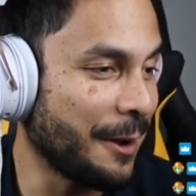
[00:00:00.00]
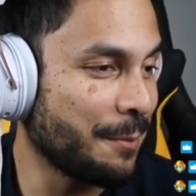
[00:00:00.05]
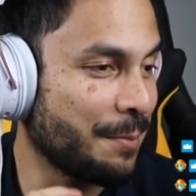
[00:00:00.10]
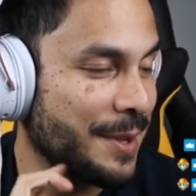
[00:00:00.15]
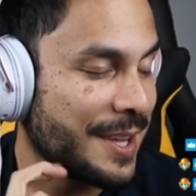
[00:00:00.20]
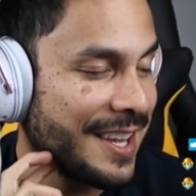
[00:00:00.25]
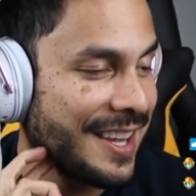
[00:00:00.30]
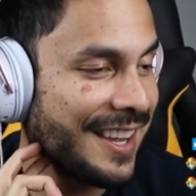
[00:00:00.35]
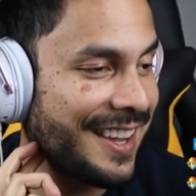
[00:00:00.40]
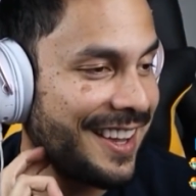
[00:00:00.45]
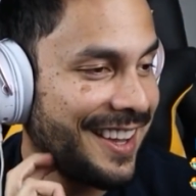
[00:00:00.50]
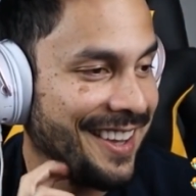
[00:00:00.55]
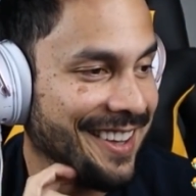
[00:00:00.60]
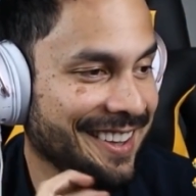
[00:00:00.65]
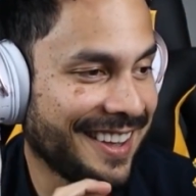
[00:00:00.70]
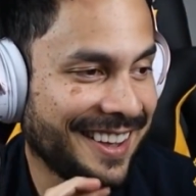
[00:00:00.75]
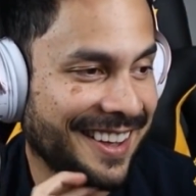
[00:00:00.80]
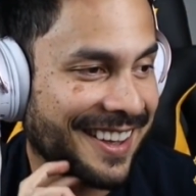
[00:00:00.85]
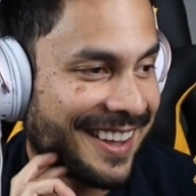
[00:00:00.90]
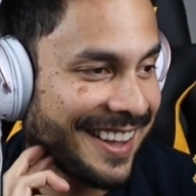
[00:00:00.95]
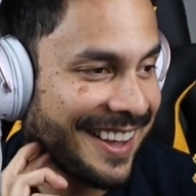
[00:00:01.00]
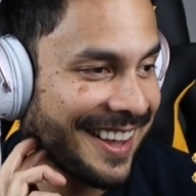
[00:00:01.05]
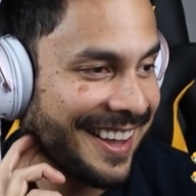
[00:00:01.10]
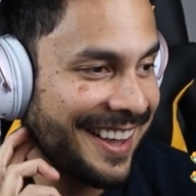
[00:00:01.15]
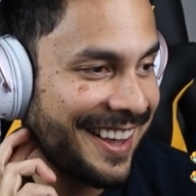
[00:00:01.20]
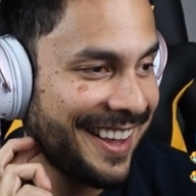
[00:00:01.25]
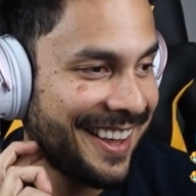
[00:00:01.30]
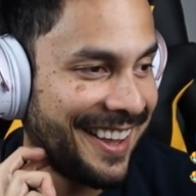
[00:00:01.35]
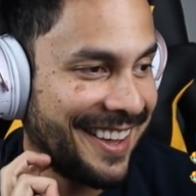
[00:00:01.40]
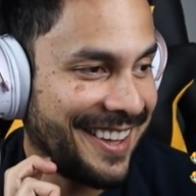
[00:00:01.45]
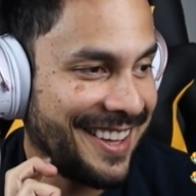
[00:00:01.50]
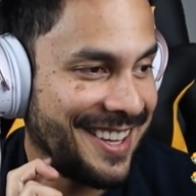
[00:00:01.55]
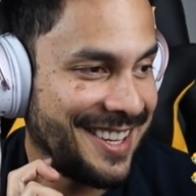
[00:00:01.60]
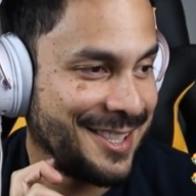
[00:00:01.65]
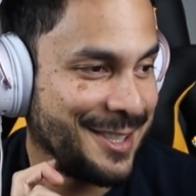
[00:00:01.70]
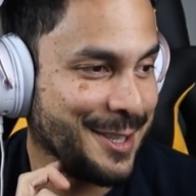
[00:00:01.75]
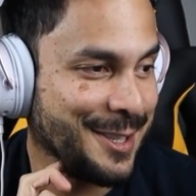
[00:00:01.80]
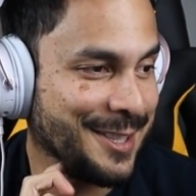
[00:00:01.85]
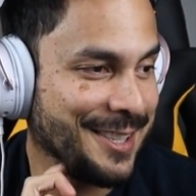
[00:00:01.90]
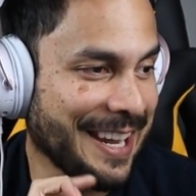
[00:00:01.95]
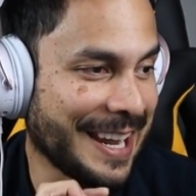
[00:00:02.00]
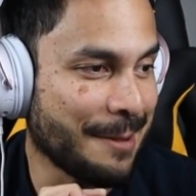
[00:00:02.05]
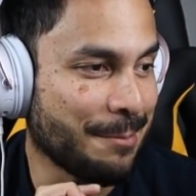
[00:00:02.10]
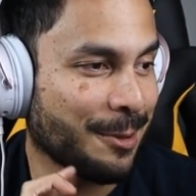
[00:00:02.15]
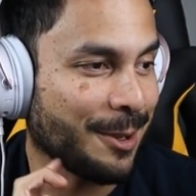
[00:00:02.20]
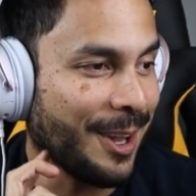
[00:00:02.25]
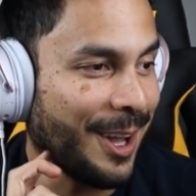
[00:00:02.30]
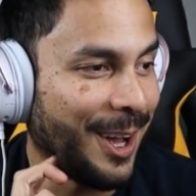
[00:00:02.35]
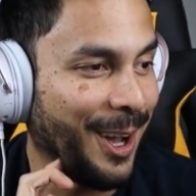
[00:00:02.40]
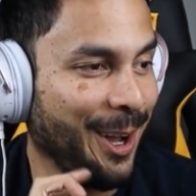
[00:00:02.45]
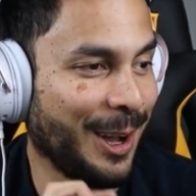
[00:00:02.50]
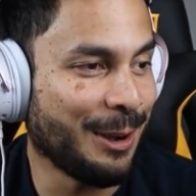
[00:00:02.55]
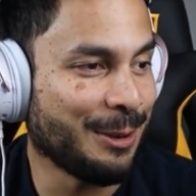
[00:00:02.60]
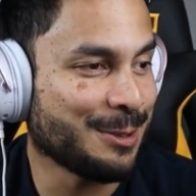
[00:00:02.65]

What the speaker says: B is disabled. Oh,